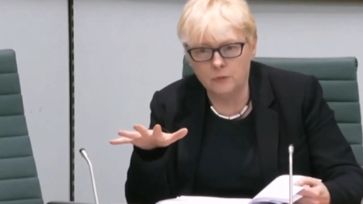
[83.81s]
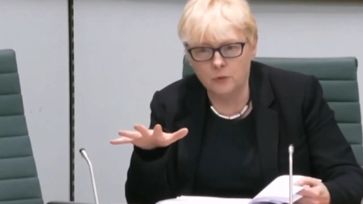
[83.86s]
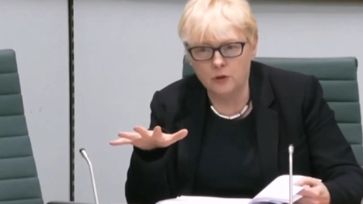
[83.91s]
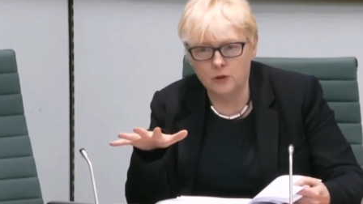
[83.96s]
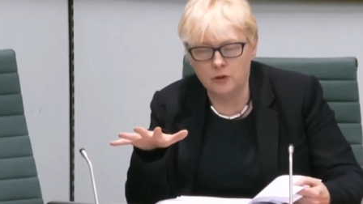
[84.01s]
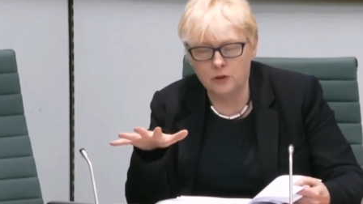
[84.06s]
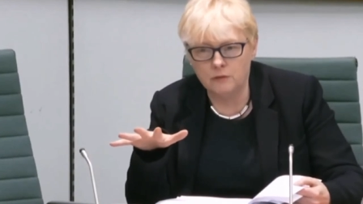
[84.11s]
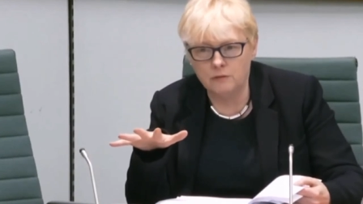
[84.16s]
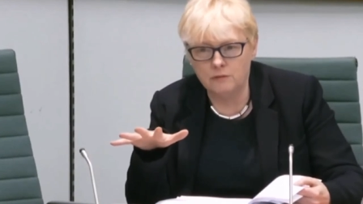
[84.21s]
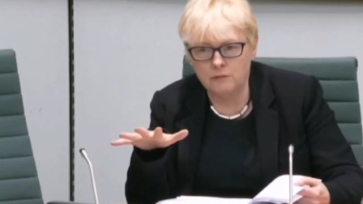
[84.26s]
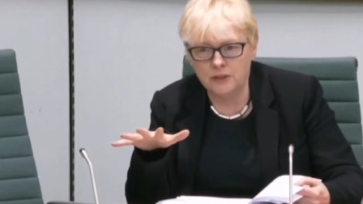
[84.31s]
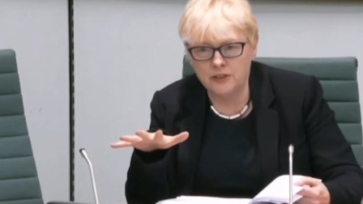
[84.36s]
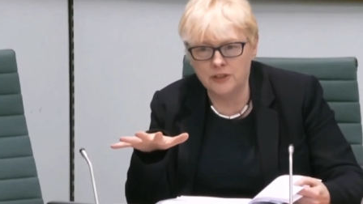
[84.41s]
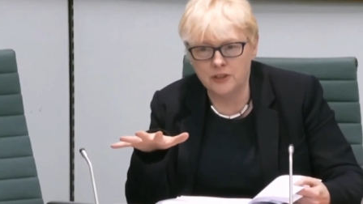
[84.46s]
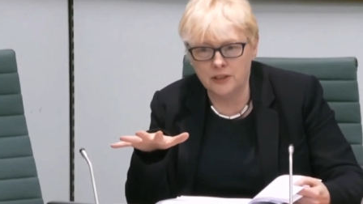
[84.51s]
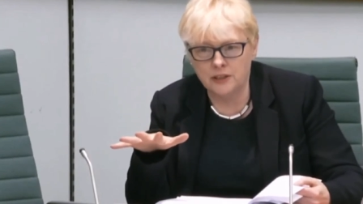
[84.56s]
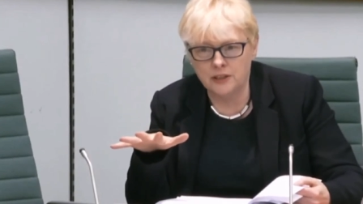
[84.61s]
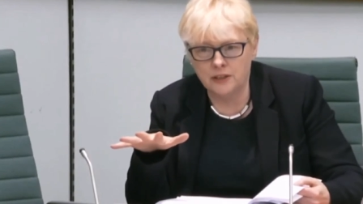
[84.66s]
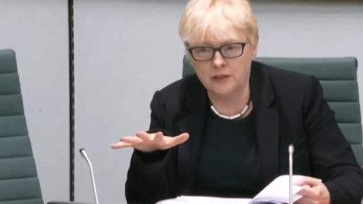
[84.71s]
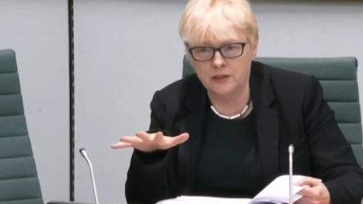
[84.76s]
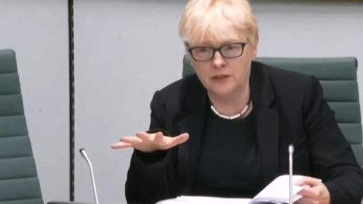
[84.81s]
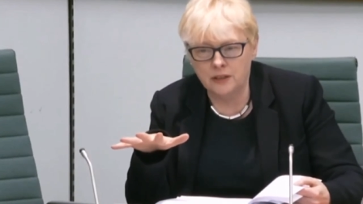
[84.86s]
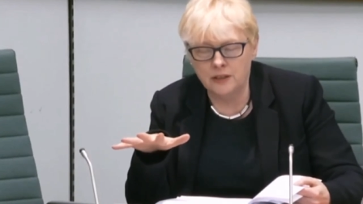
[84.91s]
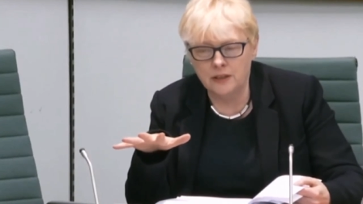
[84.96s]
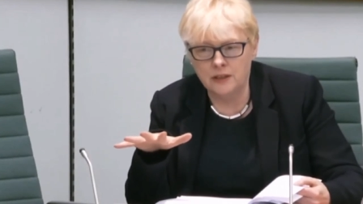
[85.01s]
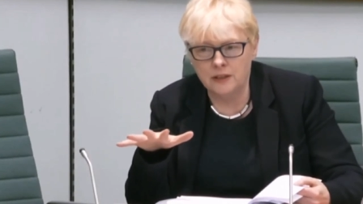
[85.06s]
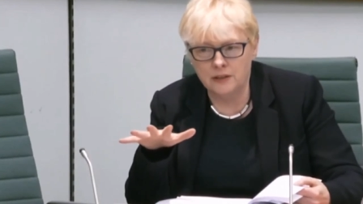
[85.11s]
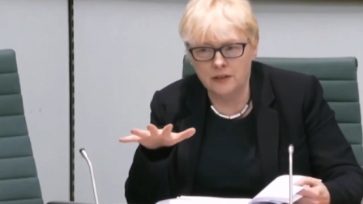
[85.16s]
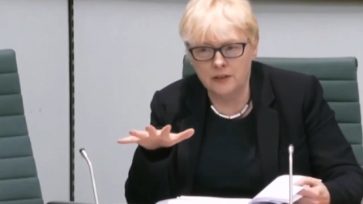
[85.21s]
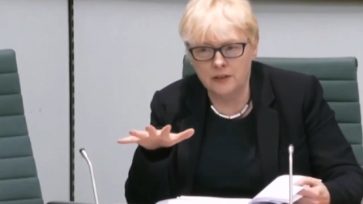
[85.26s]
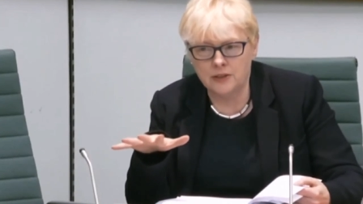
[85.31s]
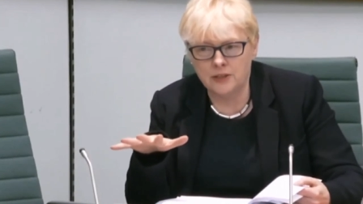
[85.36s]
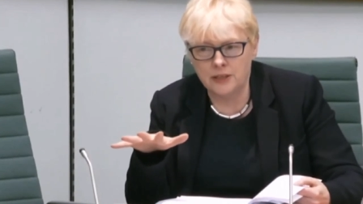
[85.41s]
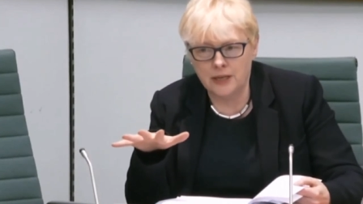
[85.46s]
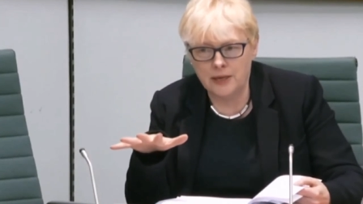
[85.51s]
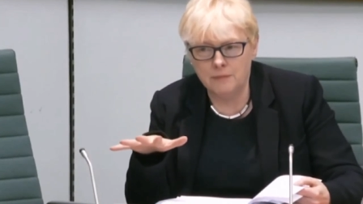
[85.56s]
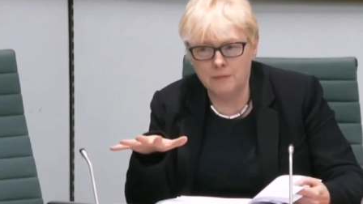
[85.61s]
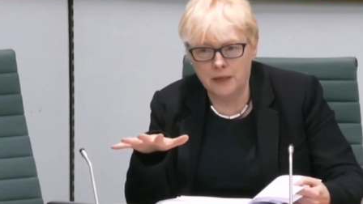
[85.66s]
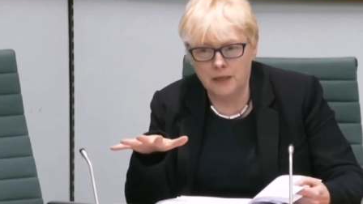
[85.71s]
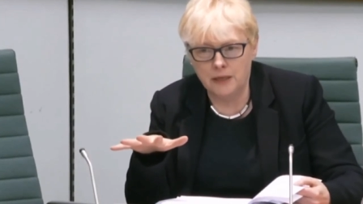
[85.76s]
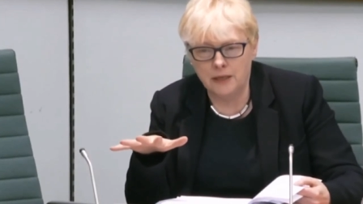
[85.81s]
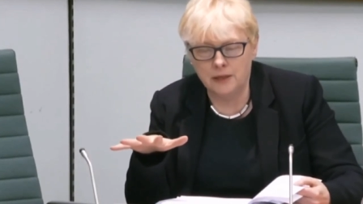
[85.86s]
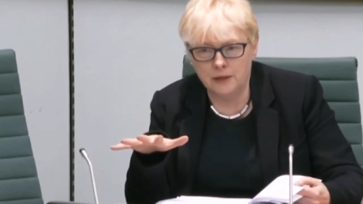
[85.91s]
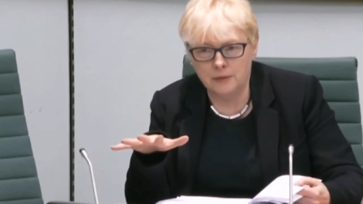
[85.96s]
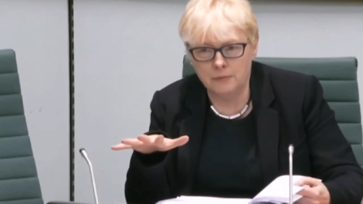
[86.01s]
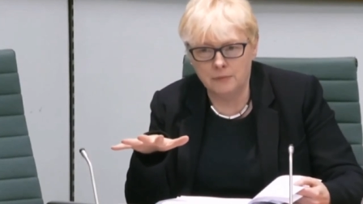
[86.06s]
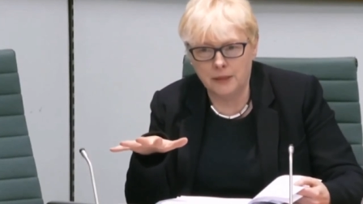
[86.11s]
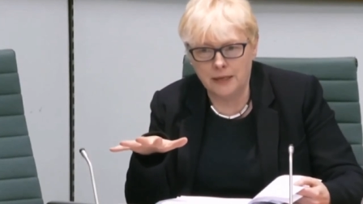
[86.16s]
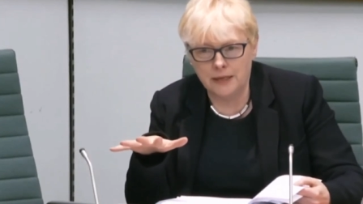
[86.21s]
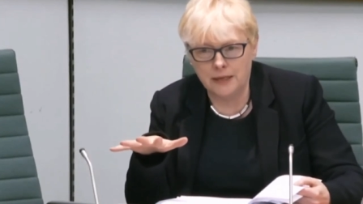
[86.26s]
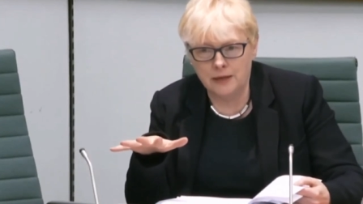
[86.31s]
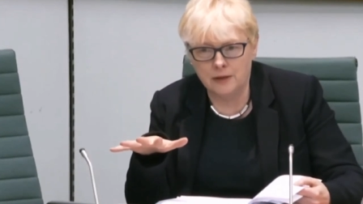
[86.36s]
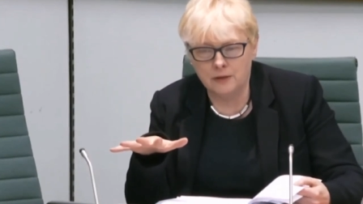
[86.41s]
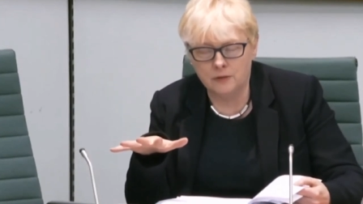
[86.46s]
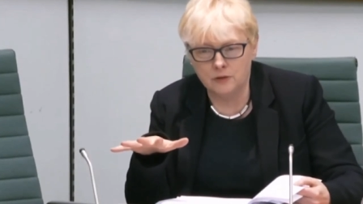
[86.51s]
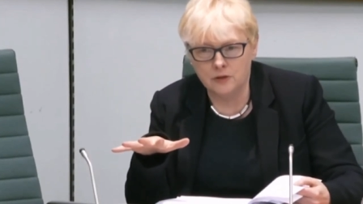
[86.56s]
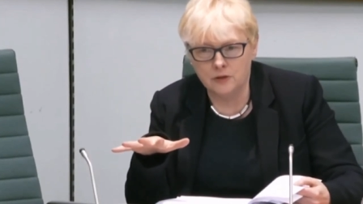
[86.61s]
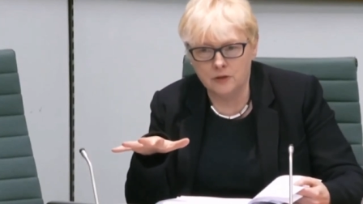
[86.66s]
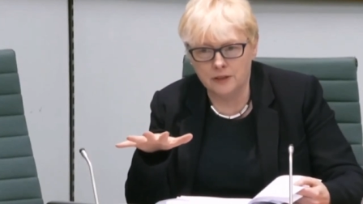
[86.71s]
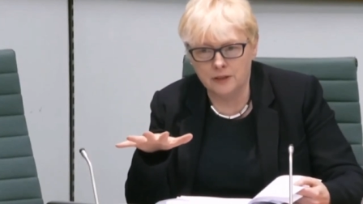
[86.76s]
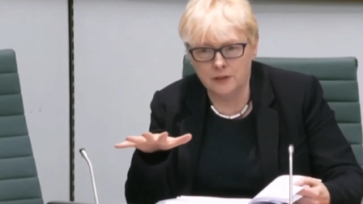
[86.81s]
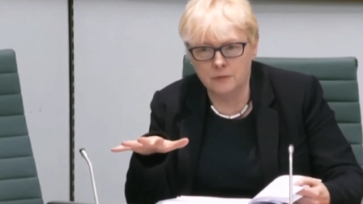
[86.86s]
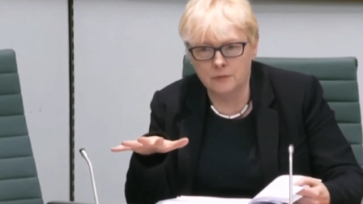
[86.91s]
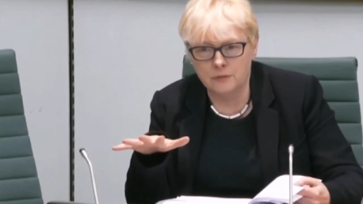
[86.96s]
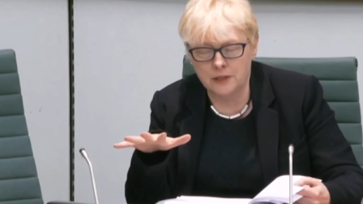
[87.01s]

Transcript: would you return the £10 million that